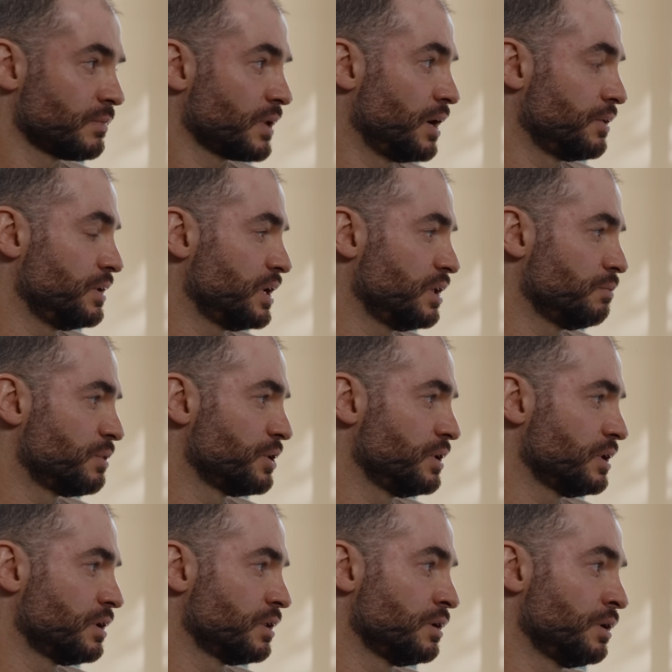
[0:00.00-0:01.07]
I think in
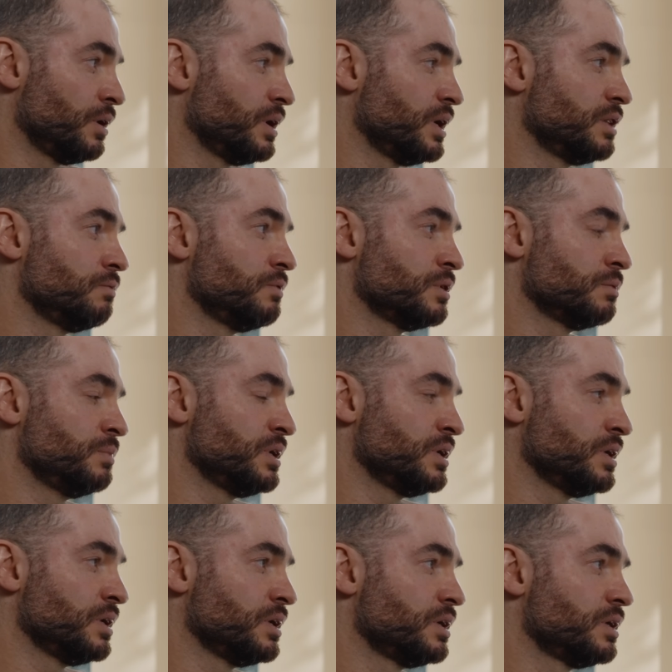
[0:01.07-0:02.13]
particular, it will
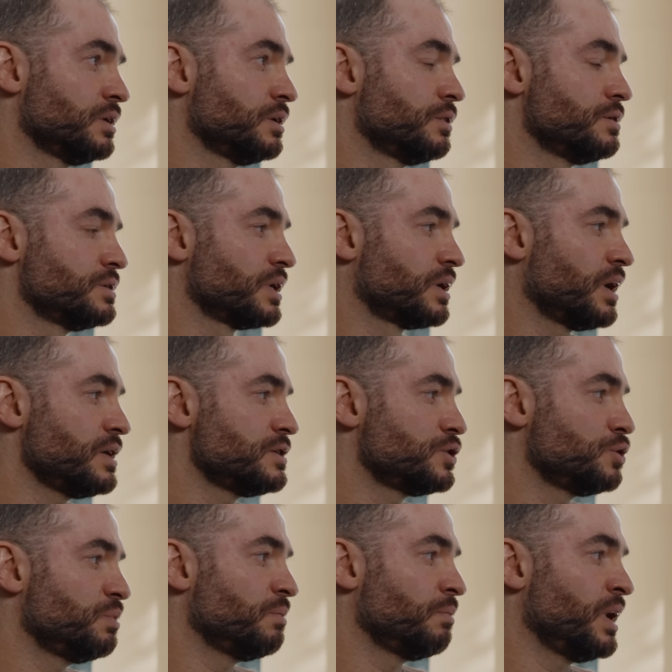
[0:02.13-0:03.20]
be, there's a case
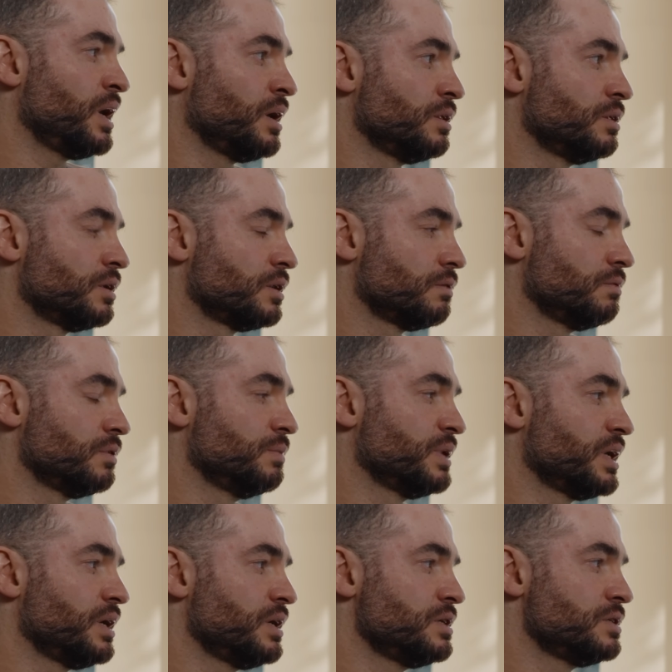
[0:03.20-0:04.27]
to be made that it will
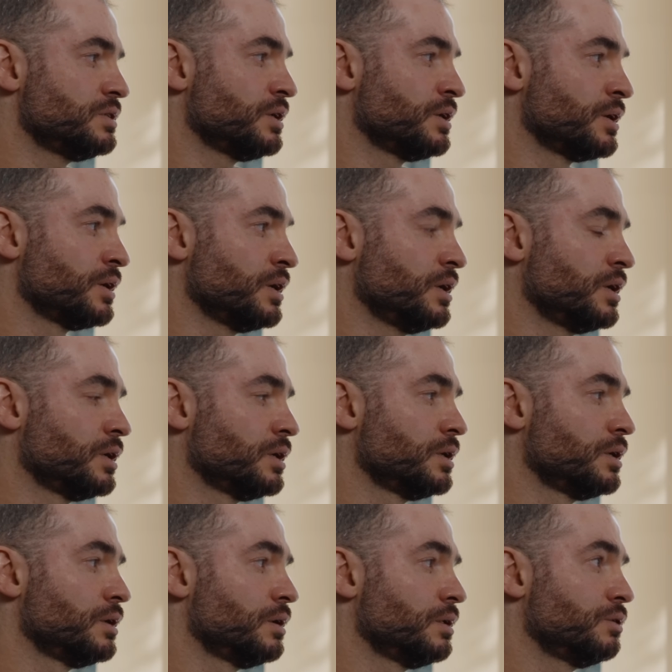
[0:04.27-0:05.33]
be easier
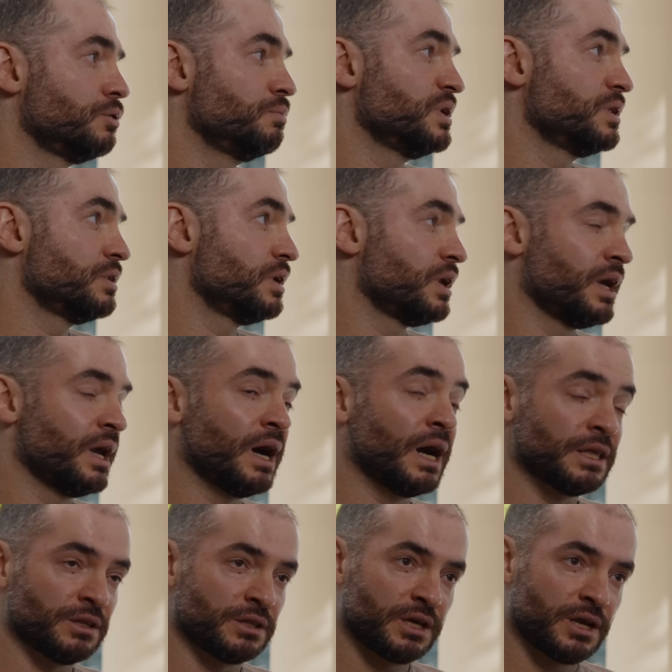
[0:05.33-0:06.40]
to build an
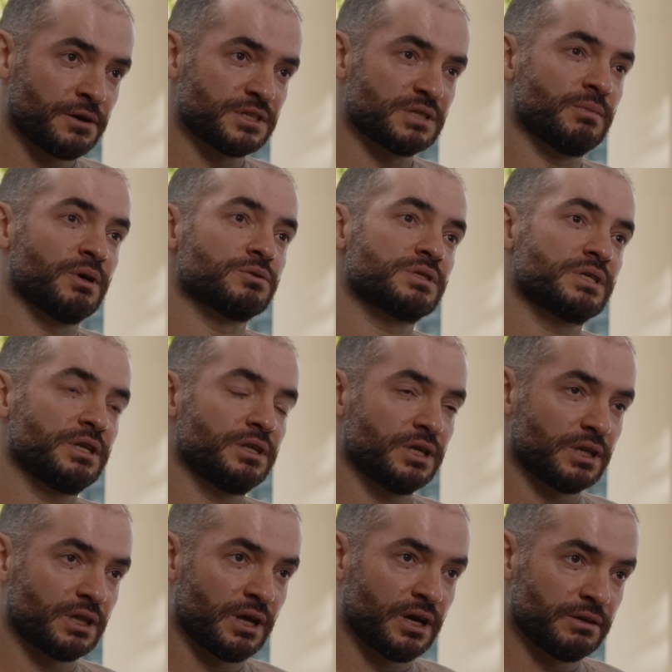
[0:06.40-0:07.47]
AI that cares about
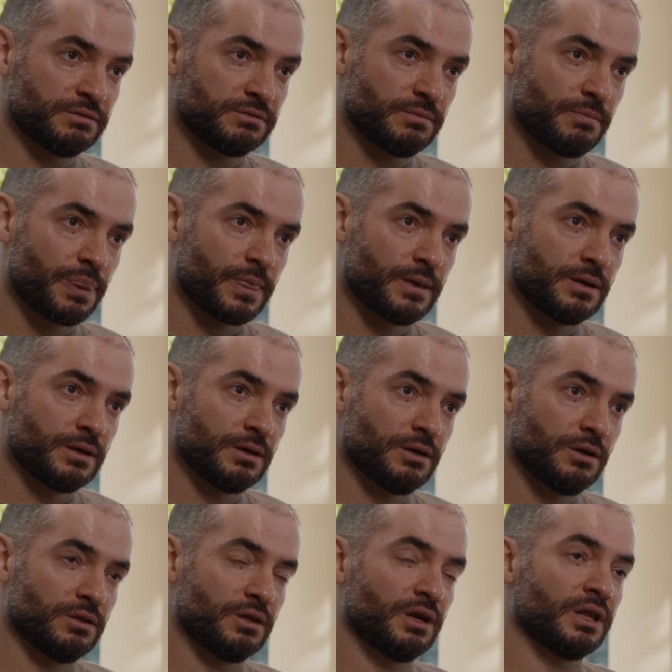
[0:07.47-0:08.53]
sentient life
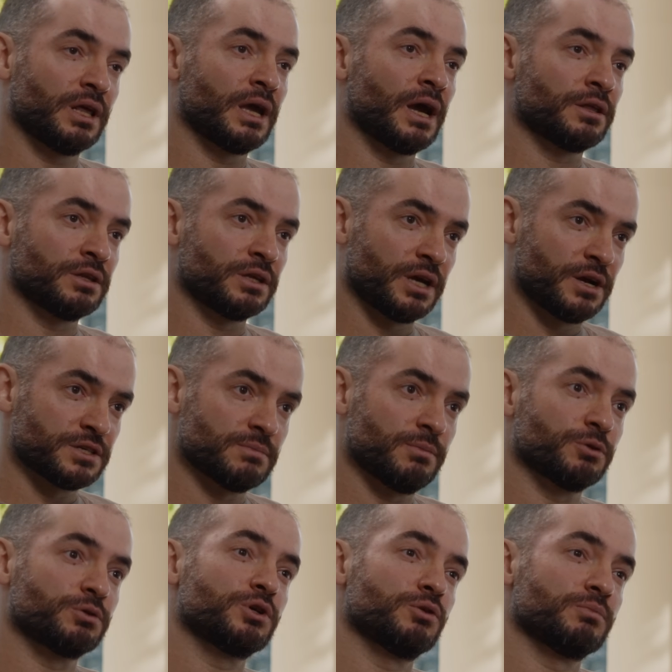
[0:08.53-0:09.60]
than an AI that cares
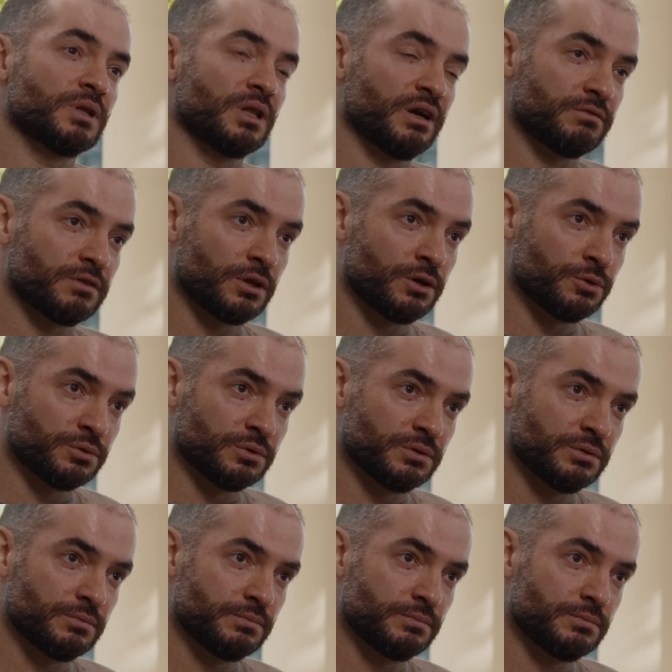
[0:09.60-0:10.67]
about human life alone,
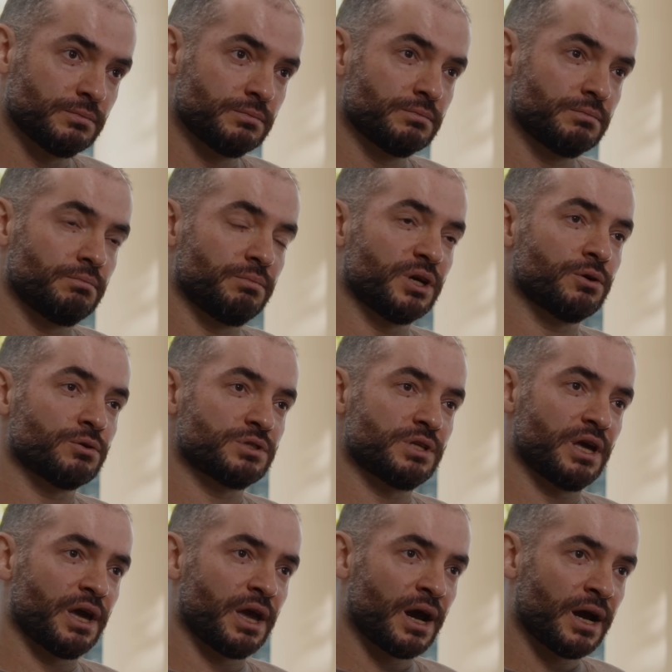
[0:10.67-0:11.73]
because
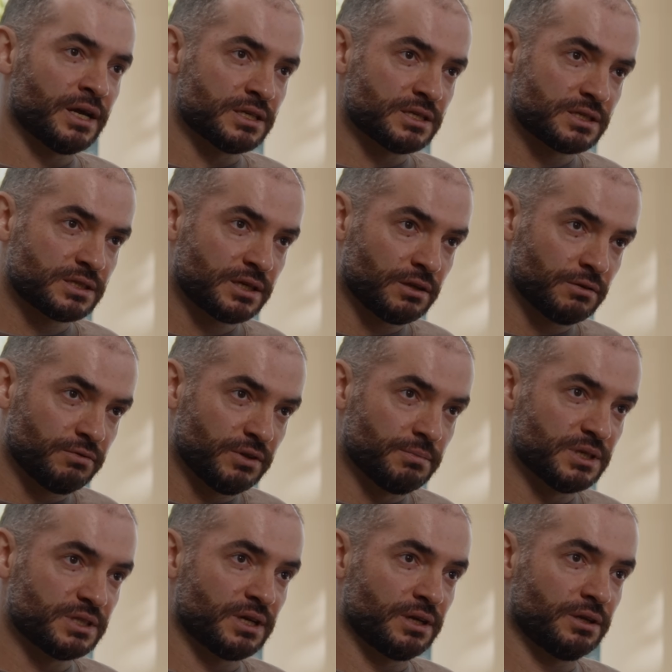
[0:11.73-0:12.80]
the AI itself will
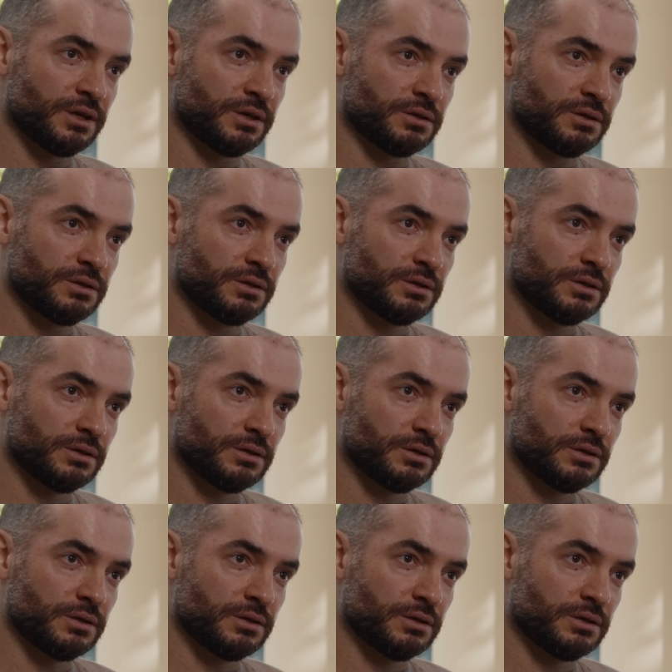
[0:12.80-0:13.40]
be sentient.